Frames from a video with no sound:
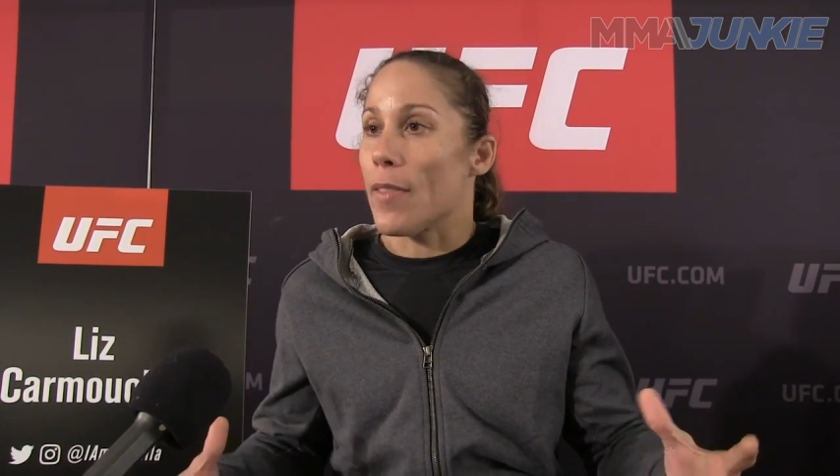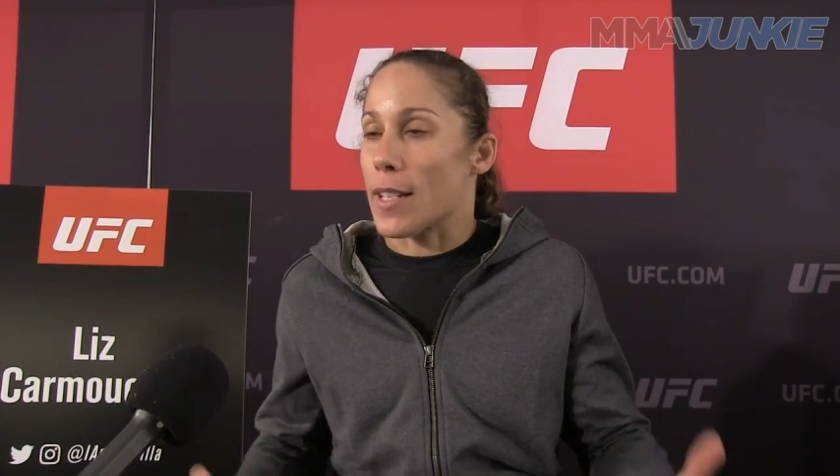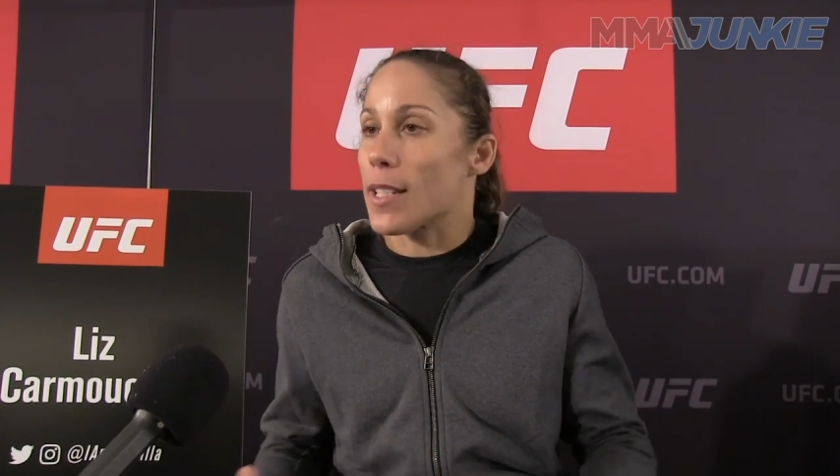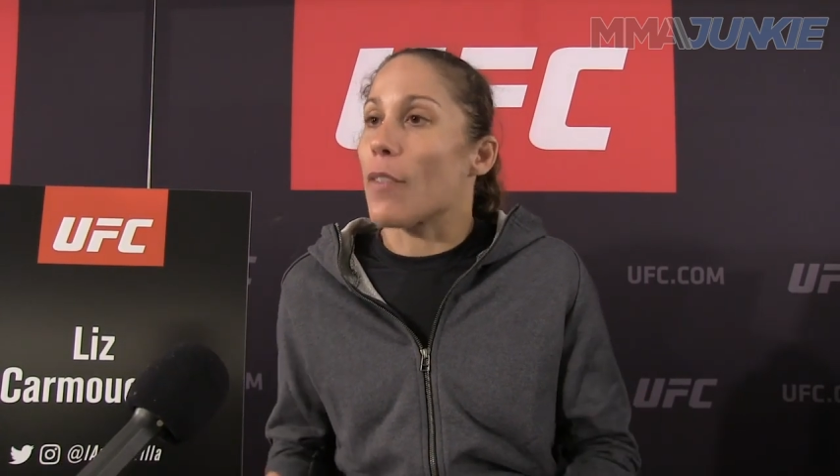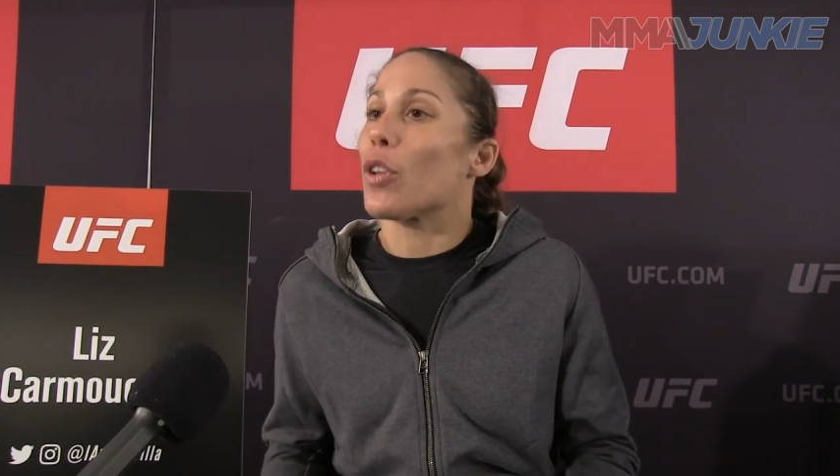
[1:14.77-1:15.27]

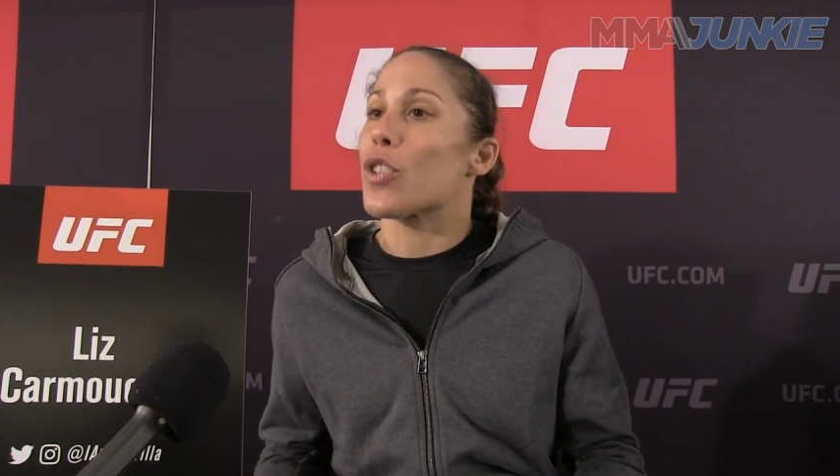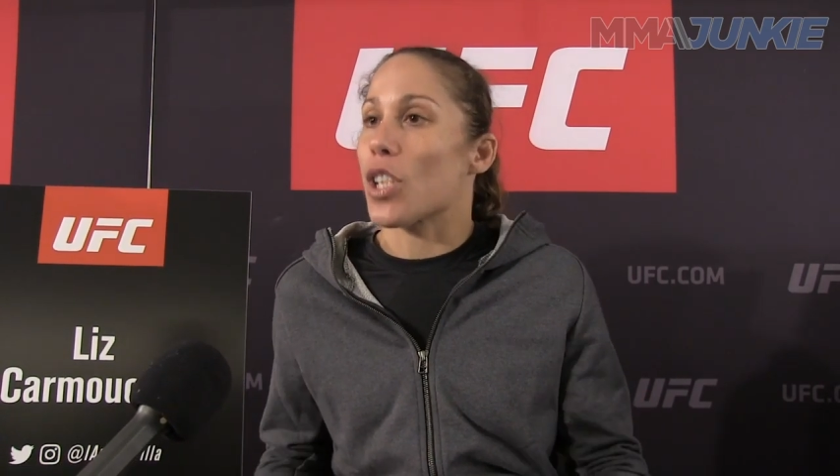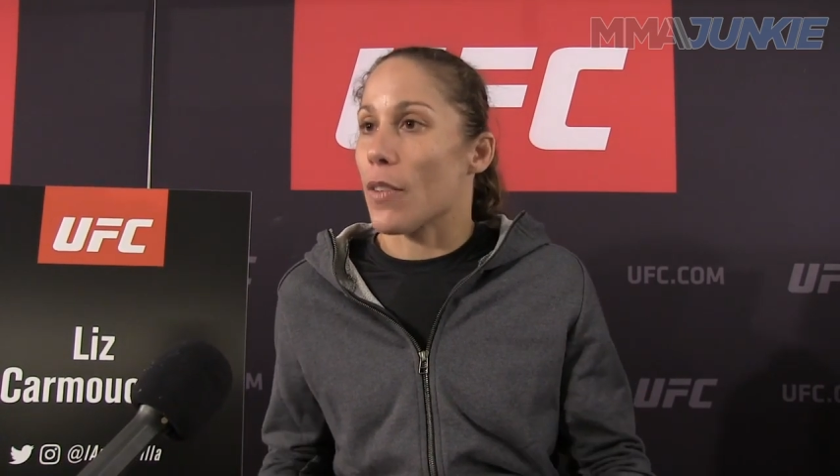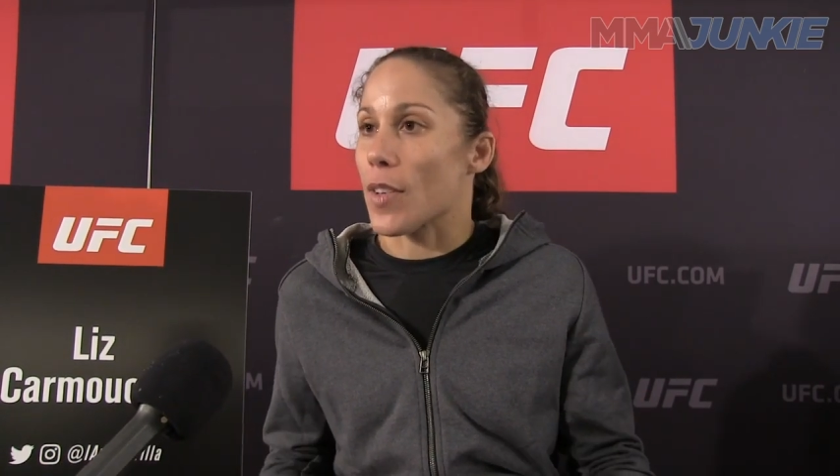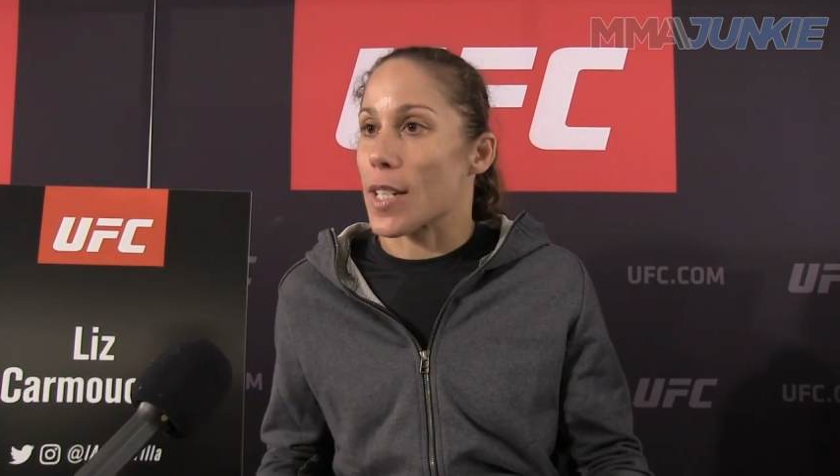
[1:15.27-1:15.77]
that's an
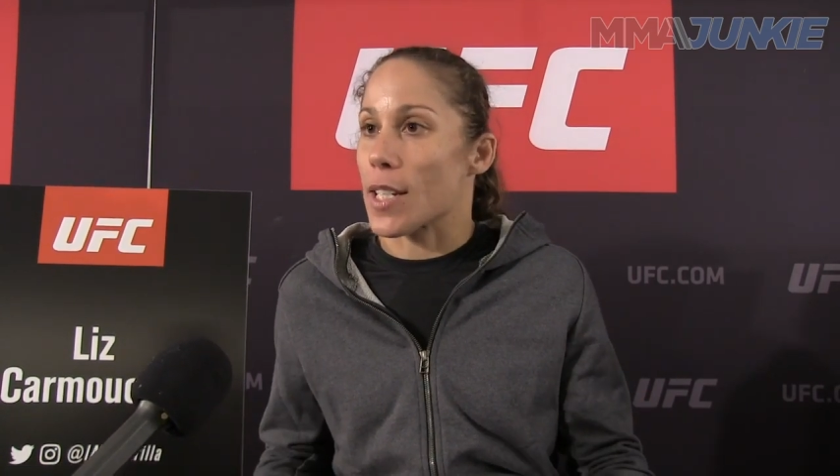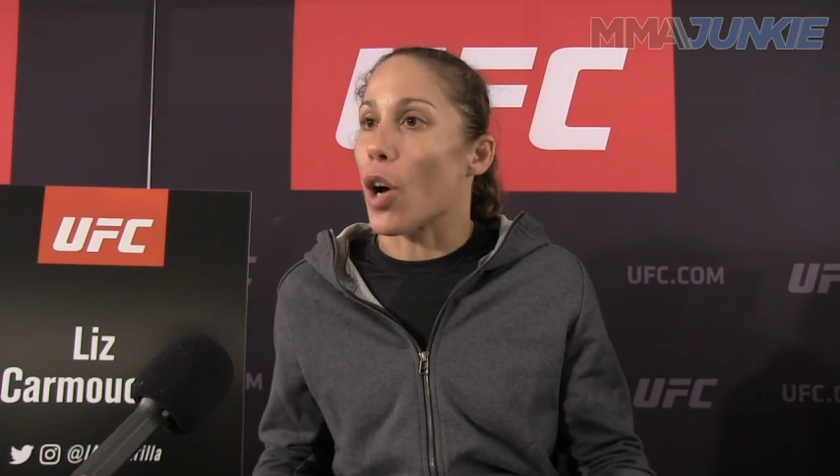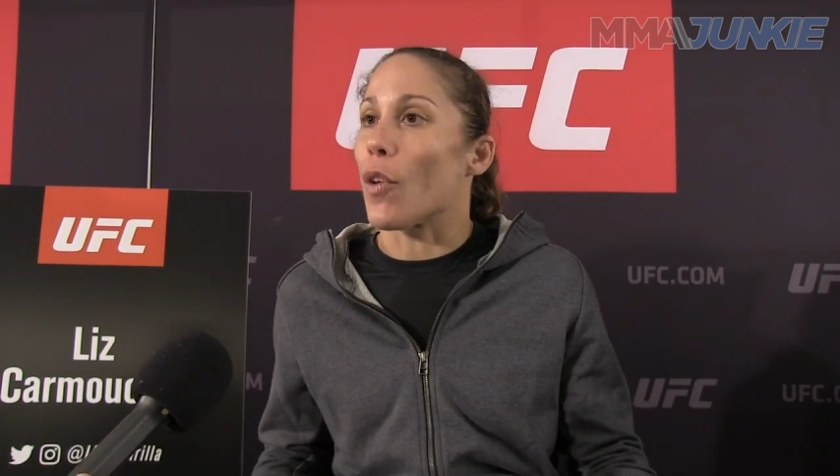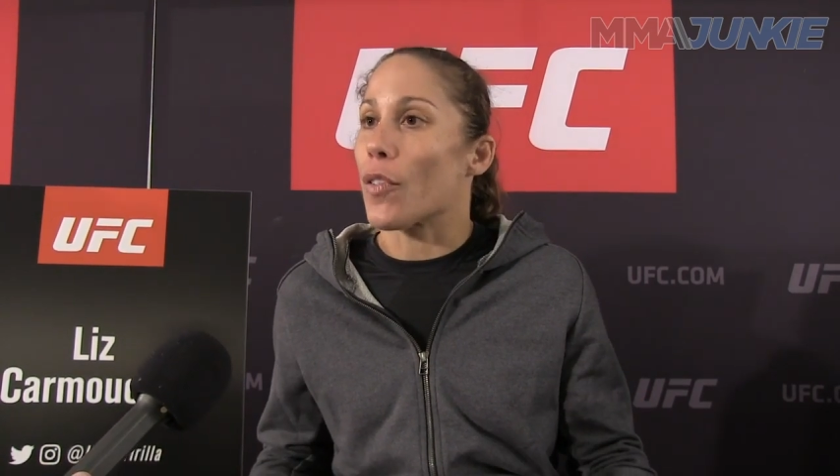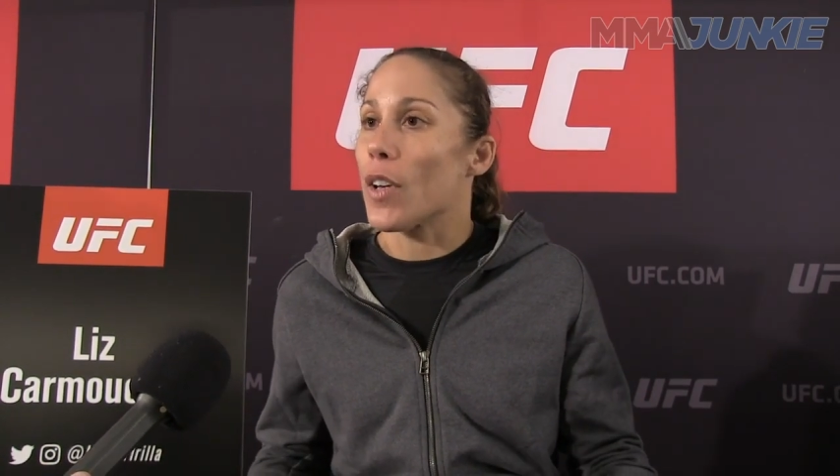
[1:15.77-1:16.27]
evolution of
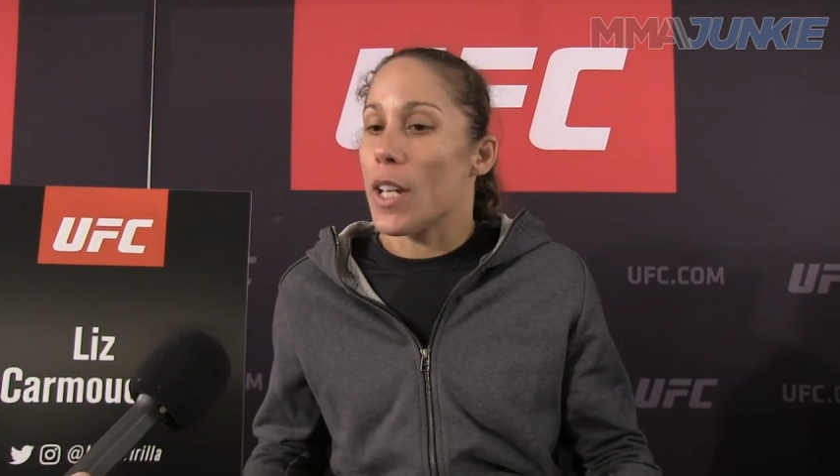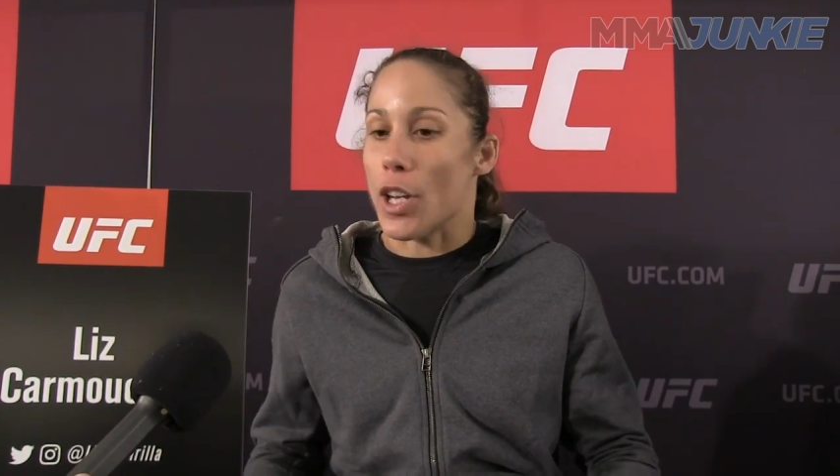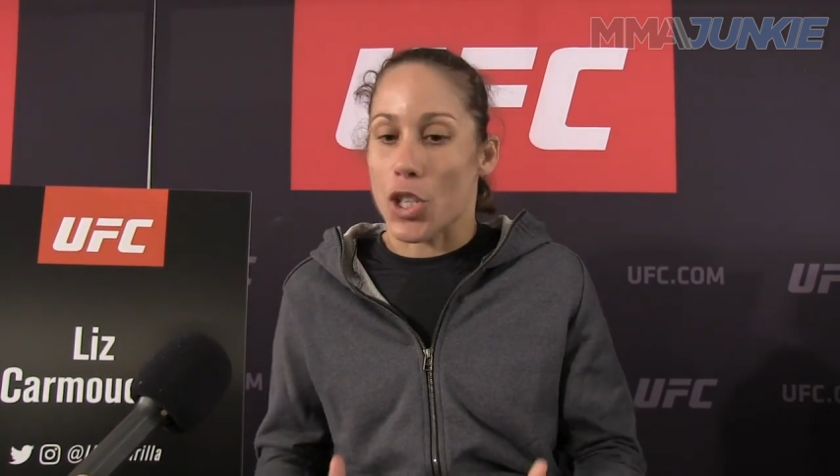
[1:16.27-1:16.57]
itself.